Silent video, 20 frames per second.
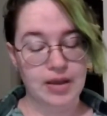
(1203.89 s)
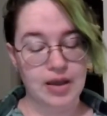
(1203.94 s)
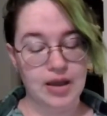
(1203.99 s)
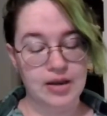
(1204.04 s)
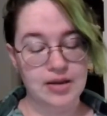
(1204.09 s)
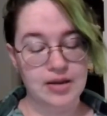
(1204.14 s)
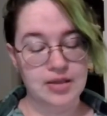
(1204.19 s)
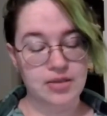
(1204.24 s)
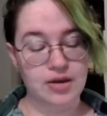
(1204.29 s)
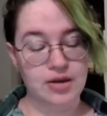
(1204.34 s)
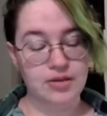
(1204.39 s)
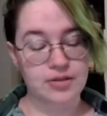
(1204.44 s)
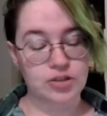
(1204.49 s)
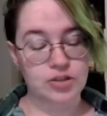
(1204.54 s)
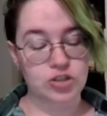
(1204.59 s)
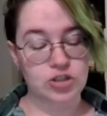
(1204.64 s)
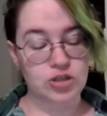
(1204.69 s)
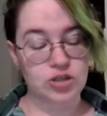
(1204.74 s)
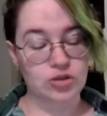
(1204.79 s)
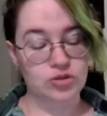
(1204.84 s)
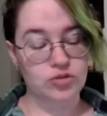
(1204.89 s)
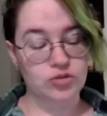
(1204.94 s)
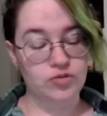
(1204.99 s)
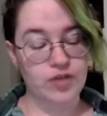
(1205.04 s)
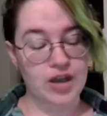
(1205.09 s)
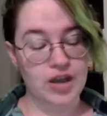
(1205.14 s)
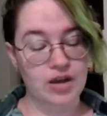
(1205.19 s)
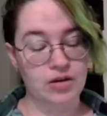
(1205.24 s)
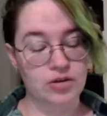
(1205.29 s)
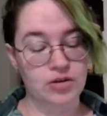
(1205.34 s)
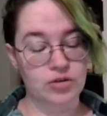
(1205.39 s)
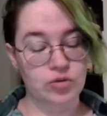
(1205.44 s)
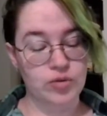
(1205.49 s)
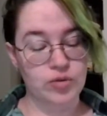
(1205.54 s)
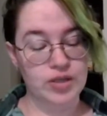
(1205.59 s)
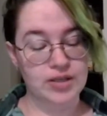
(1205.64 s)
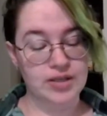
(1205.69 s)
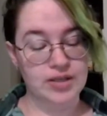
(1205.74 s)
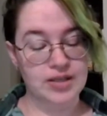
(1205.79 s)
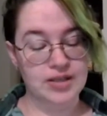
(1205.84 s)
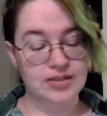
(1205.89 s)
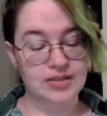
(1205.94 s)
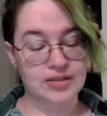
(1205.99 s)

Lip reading: and he thought that she looked fair and queenly